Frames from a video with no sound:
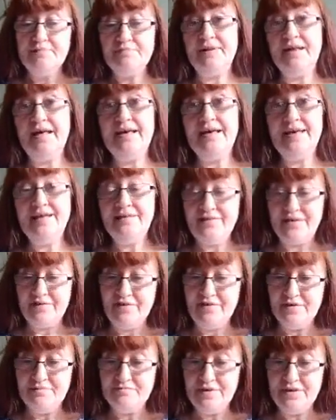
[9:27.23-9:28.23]
playing
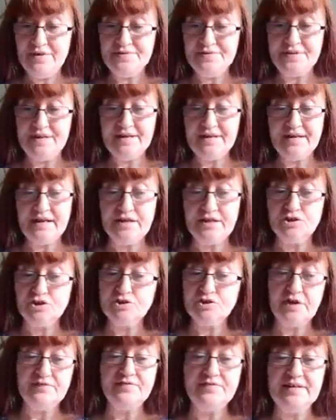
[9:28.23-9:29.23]
their own music and
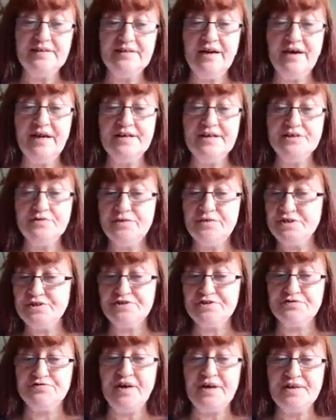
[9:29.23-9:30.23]
travelling light with
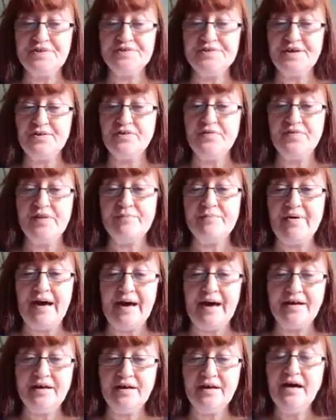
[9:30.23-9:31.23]
just a rucksack on their
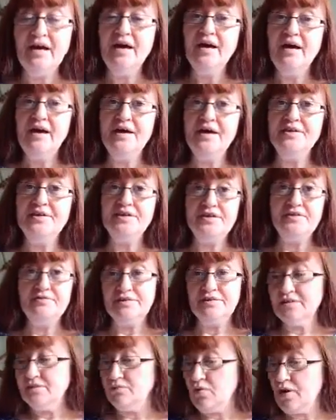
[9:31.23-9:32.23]
back and a
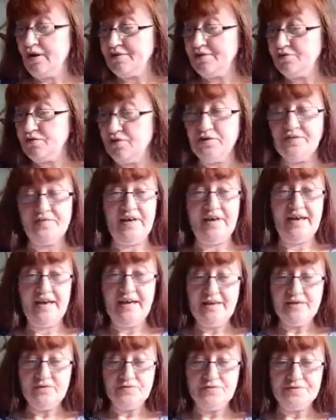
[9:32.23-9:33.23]
cute little white dog at their
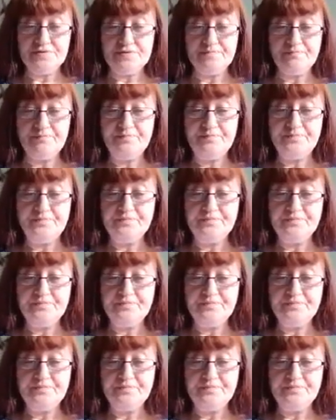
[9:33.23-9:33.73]
heels.